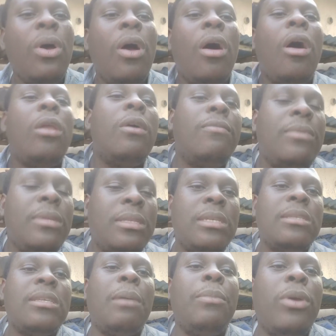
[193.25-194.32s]
All of these
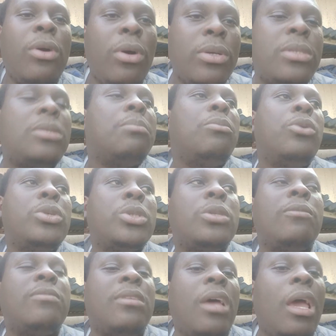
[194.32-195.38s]
things are because most
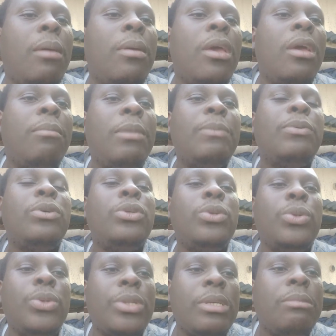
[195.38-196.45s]
of the time people
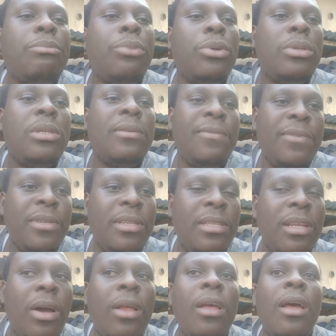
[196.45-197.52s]
use poultry feed.
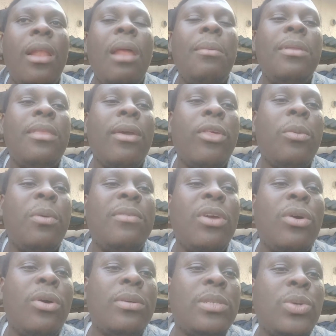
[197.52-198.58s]
Now, let me tell you some of the
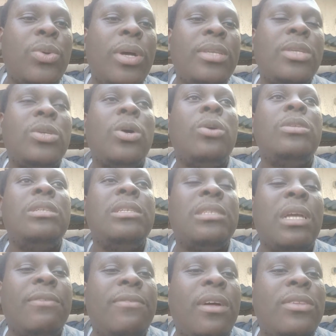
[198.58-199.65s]
consequences or
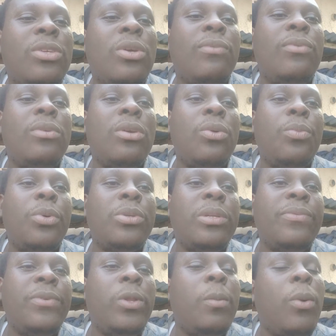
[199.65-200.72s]
disadvantage of using poultry
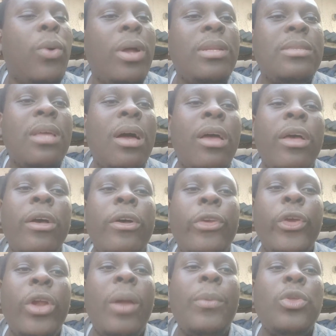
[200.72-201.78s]
feed. Number one is that
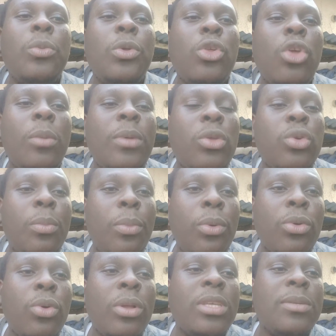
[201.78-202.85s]
your rabbit will be subject to bloat.
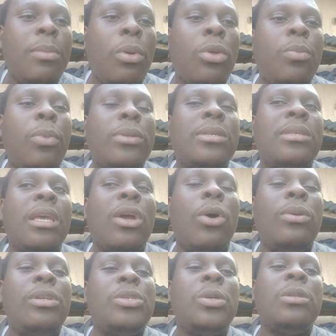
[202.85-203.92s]
What is bloat? Bloat is a
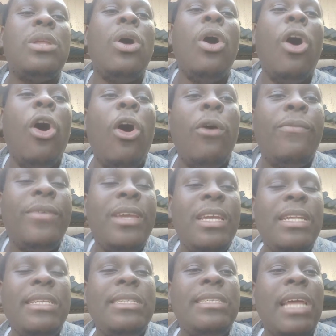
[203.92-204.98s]
condition of
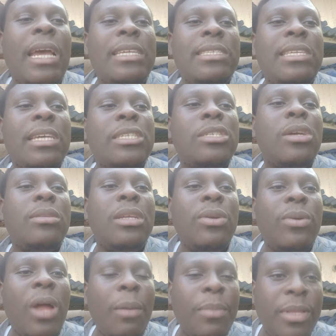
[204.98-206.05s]
indigestion in
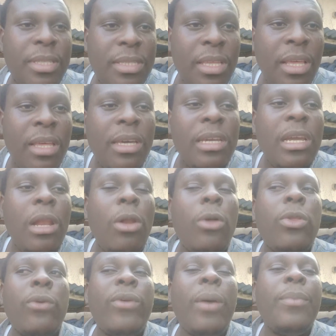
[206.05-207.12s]
rabbits. A lot
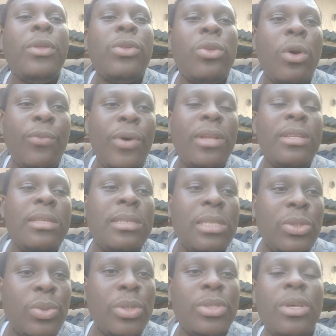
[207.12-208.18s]
of rabbits suffer this
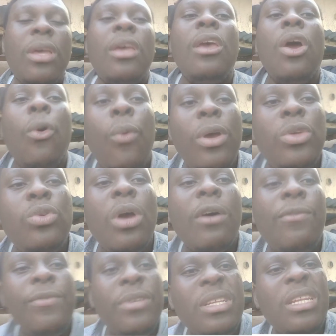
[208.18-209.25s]
situation when you are
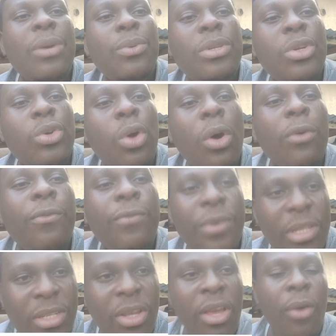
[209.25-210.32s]
feeding them with the wrong
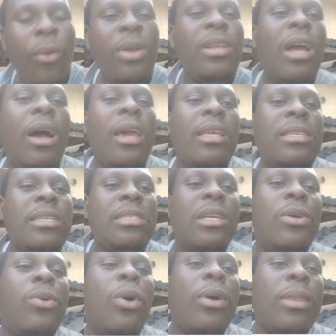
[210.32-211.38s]
feed, when they are eating the
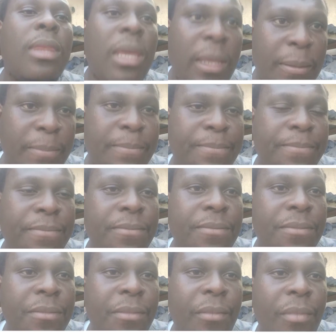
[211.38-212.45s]
wrong thing.
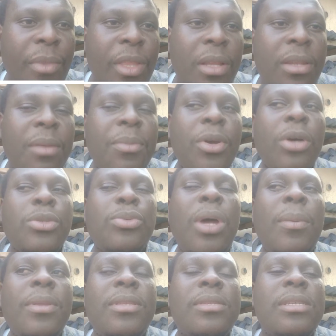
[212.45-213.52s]
Because
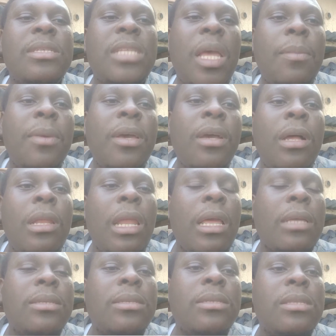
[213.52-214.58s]
rabbit system,
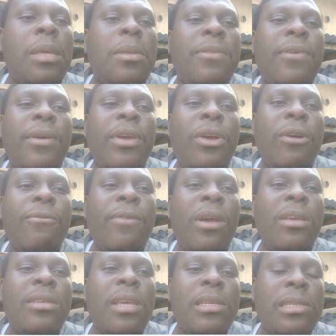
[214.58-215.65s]
digestive system is very, very
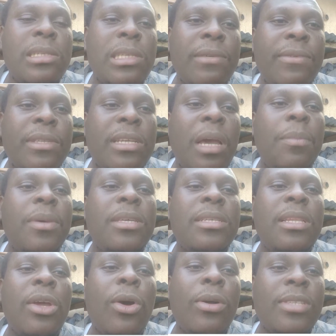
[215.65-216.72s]
sensitive. It can be
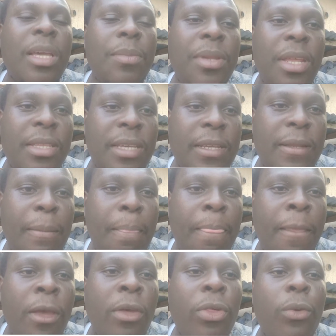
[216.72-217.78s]
easily contaminated.
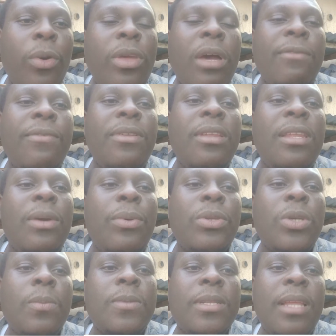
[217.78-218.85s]
So when you are feeding them with
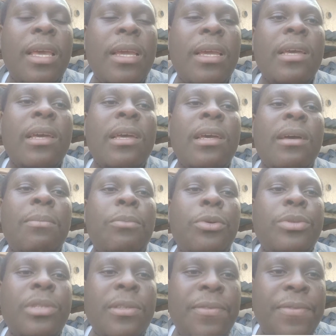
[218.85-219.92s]
something like
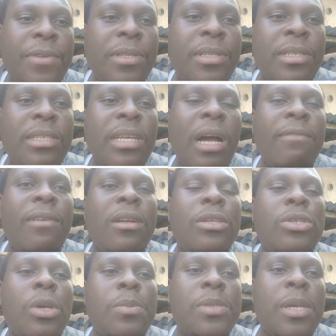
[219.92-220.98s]
poultry feed, they are very
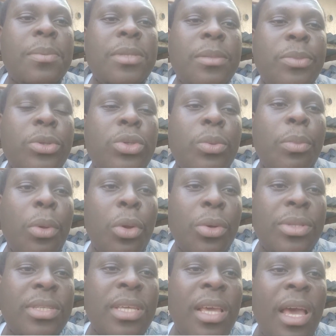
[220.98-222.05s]
susceptible to
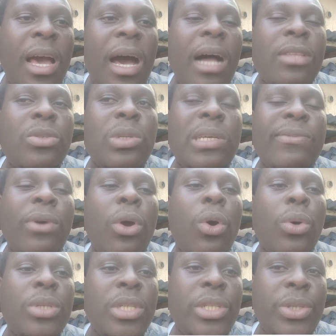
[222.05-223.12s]
bloats and to even
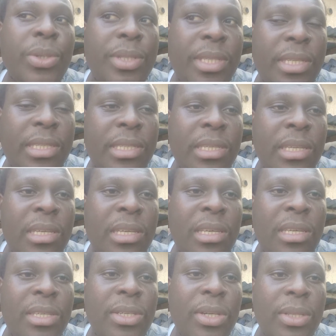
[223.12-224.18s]
coccidiosis.
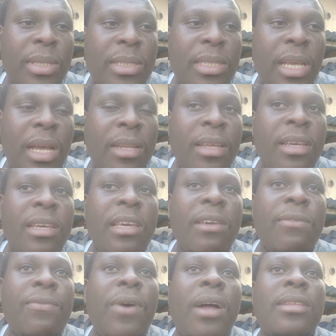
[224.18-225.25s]
You understand? In
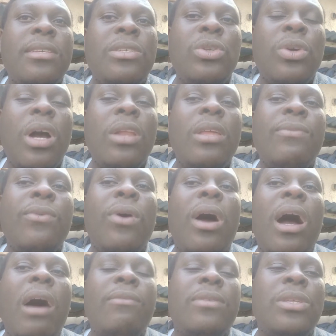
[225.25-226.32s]
fact, you can even
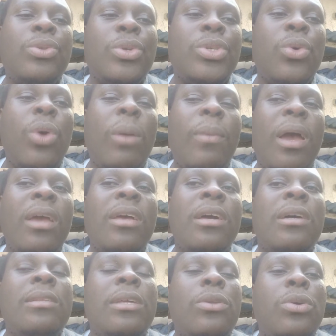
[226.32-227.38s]
have situation whereby
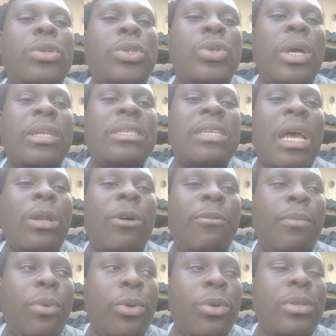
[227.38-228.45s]
they don't show any sign of
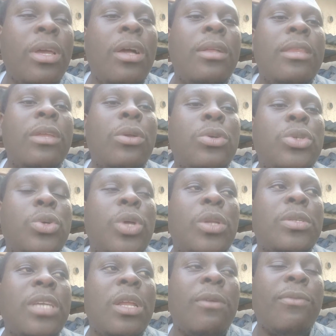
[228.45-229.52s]
bloat, they don't show any
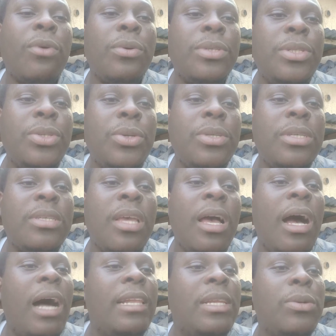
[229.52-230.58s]
sign of coccidiosis,
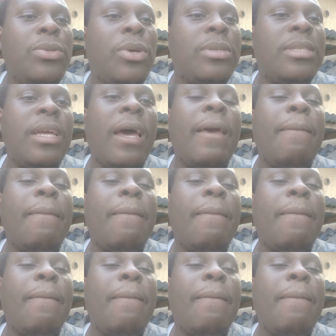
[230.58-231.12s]
and they will just die.